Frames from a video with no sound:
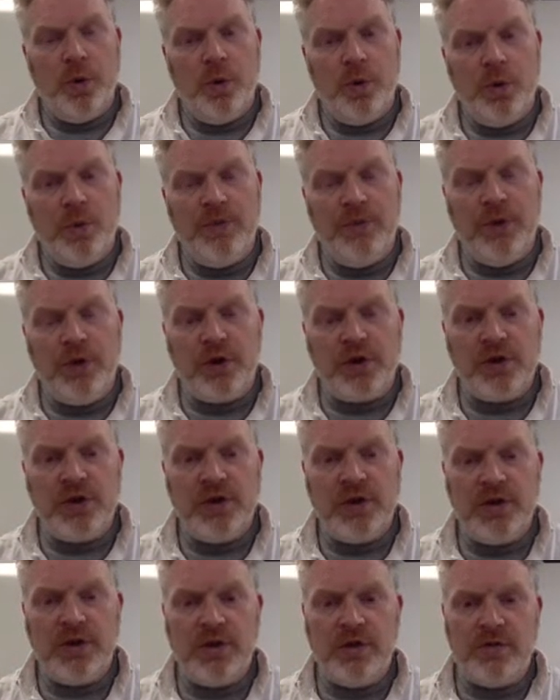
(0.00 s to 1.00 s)
We've looked
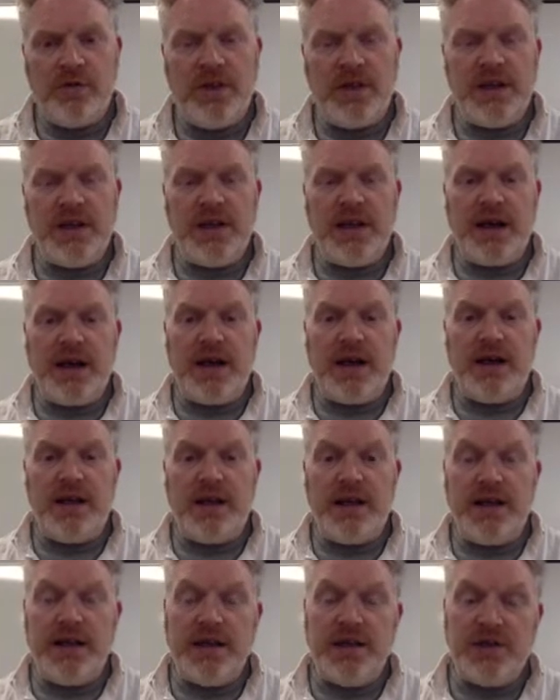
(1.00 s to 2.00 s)
already at
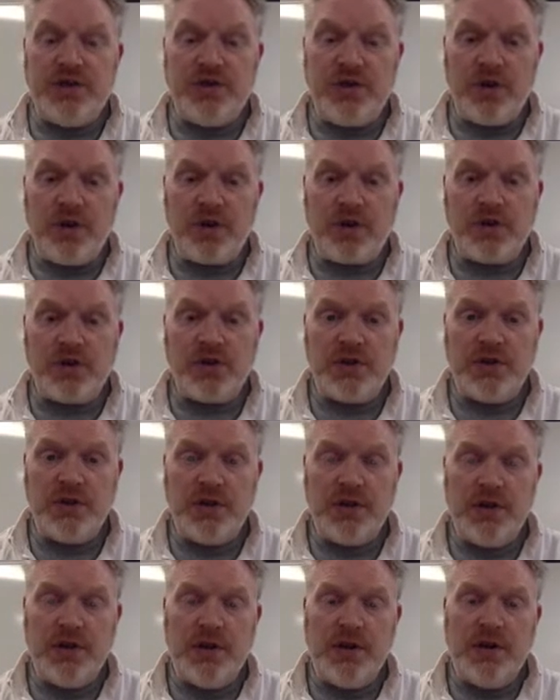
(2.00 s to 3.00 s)
igneous rocks
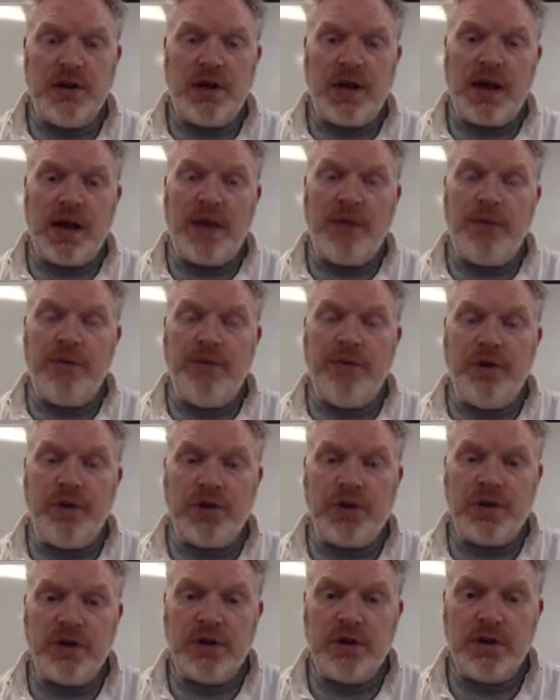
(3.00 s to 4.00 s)
and we've
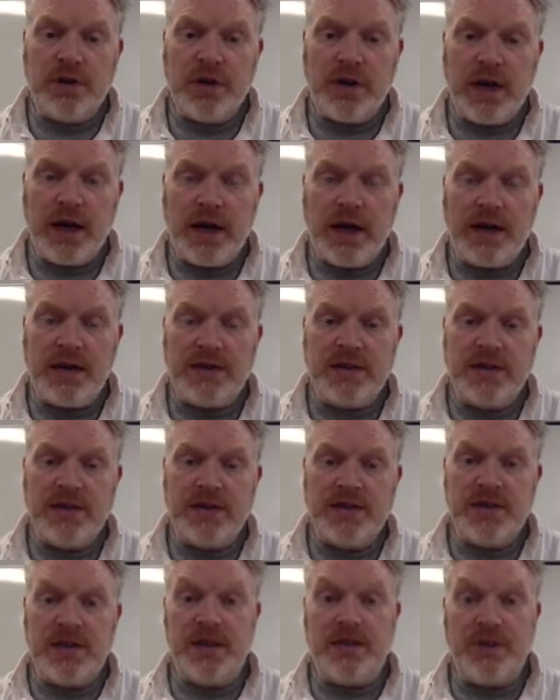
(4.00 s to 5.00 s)
looked at
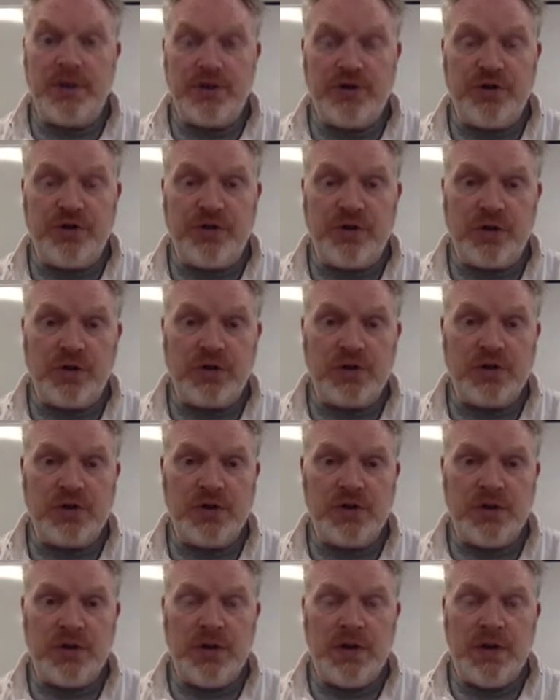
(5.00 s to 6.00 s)
sedimentary rocks.
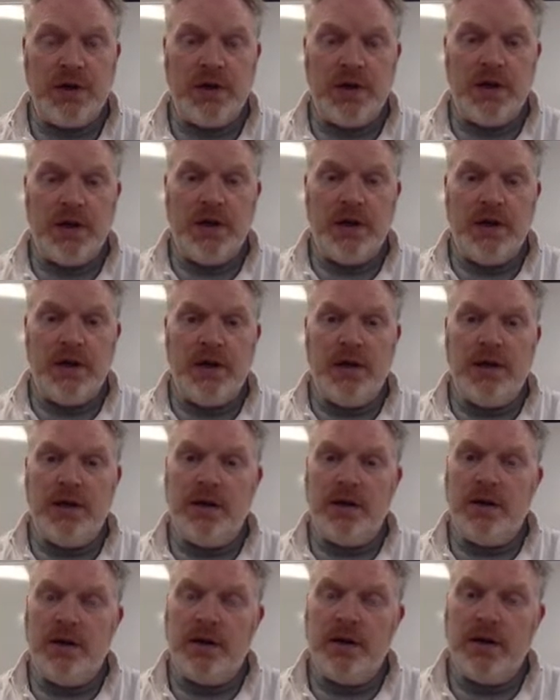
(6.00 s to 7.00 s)

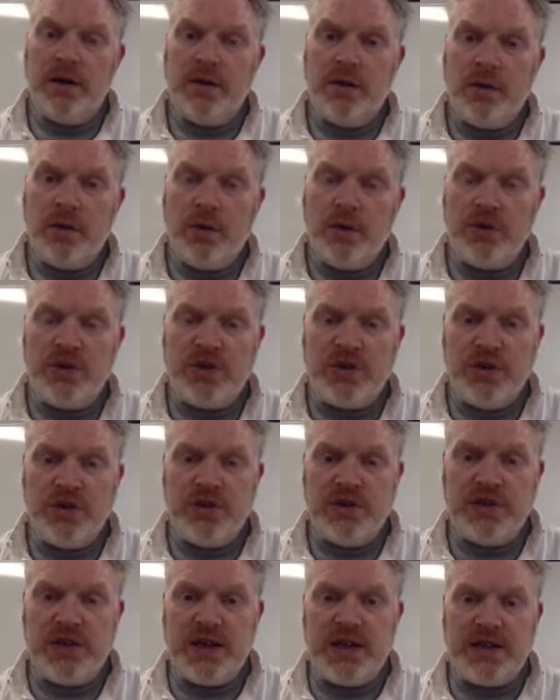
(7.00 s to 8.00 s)
What I want to do in
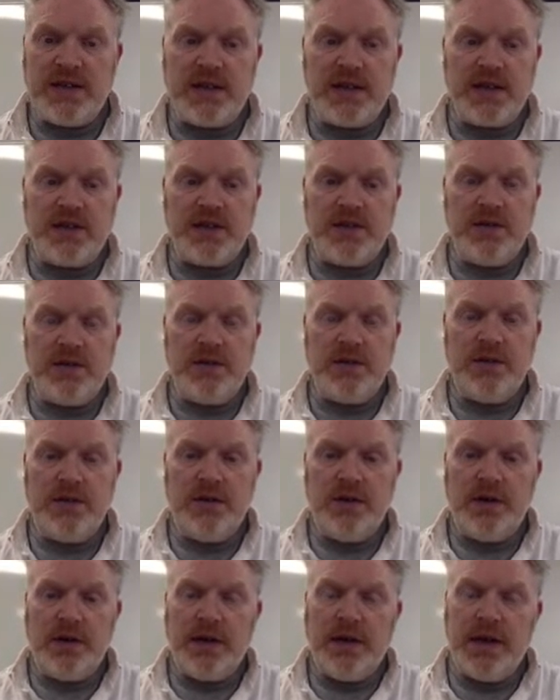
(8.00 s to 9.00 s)
today's lesson
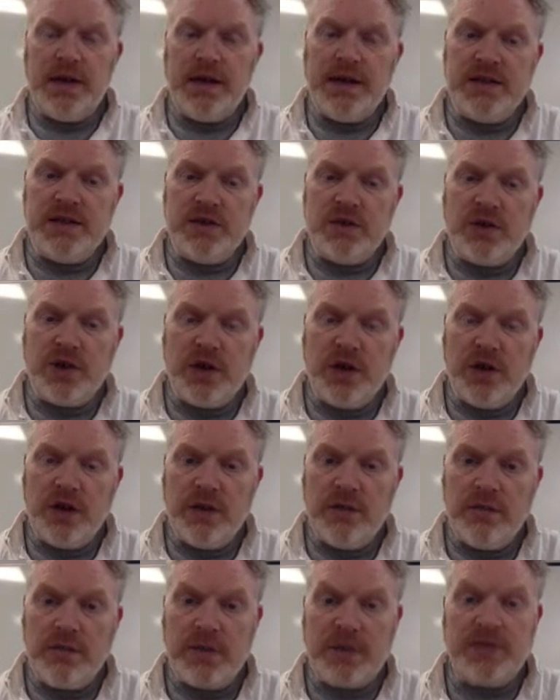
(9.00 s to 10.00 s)
is look at
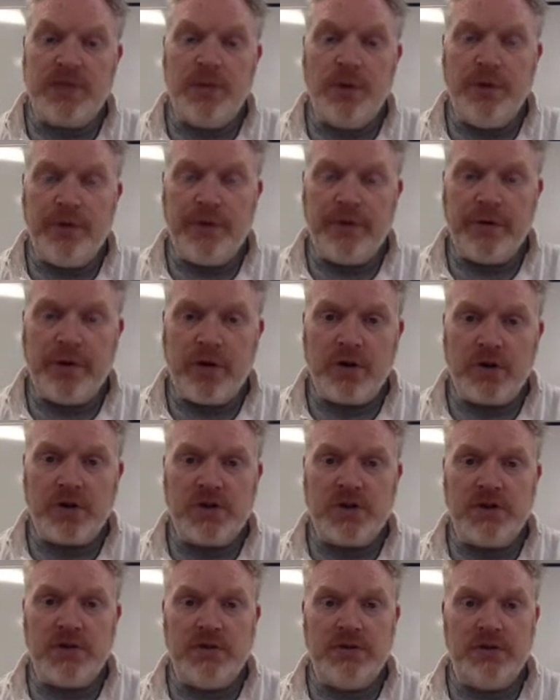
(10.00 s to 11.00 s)
metamorphic rocks,